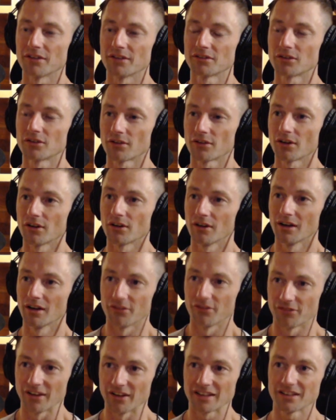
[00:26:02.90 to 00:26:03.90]
livestock
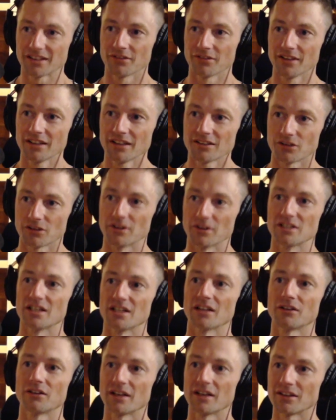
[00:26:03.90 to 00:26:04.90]
effectively to
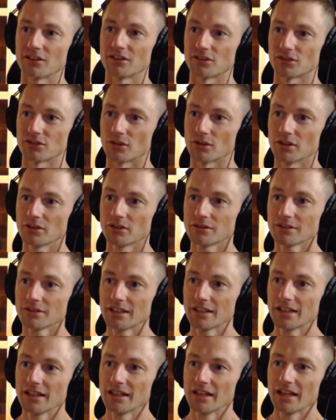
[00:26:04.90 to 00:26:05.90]
regenerate the soil
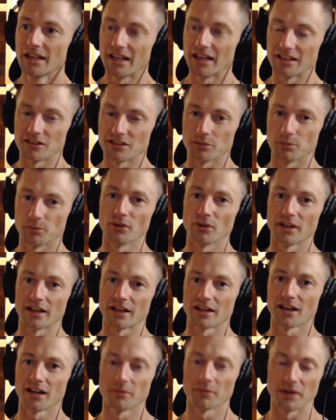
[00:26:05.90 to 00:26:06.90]
and to pull
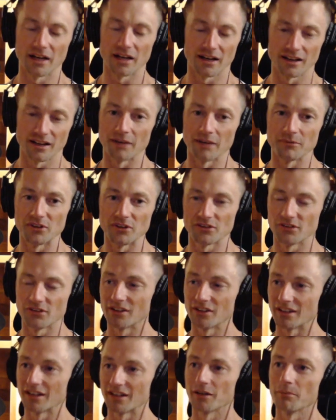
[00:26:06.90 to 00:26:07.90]
that carbon out of the
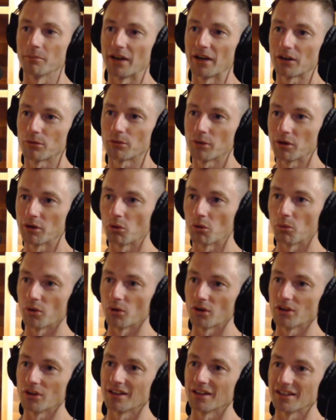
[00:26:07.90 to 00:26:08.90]
atmosphere and get it back where we
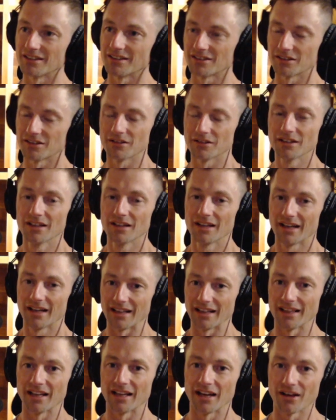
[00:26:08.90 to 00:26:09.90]
want it, and to
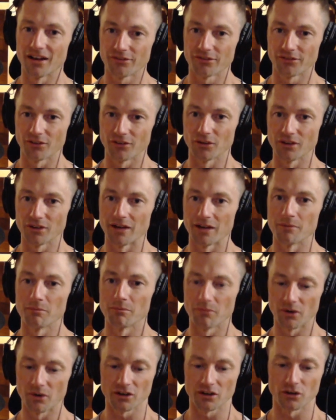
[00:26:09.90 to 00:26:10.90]
allow for that
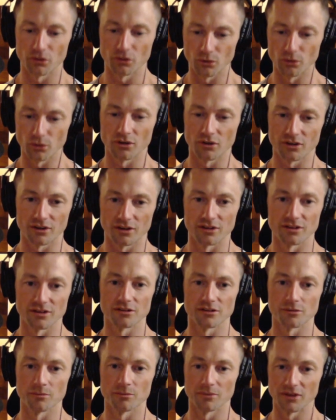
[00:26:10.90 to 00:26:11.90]

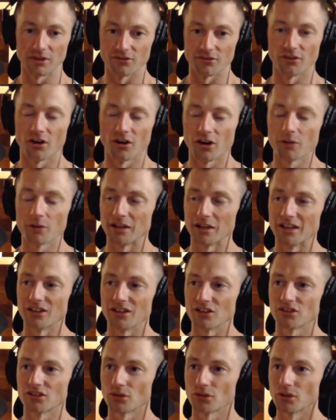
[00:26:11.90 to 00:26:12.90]
microorganism environment
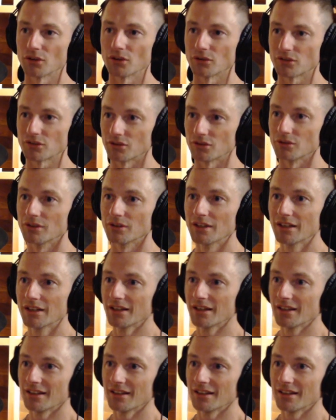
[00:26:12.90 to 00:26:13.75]
in the soil to,